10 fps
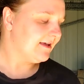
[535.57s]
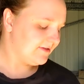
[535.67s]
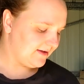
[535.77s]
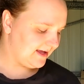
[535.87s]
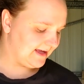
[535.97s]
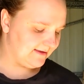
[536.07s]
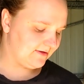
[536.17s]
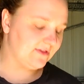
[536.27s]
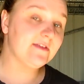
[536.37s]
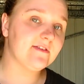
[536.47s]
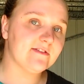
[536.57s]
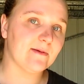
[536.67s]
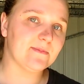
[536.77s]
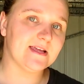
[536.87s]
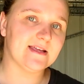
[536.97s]
So yeah, so this is
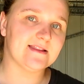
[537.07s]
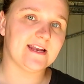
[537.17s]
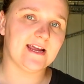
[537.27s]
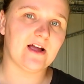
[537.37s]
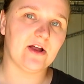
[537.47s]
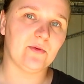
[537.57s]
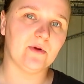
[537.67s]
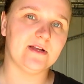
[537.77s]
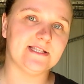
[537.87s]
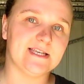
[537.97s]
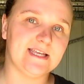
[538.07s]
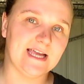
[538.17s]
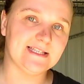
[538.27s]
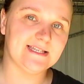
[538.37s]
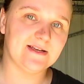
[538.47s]
something that I kind of wanted to get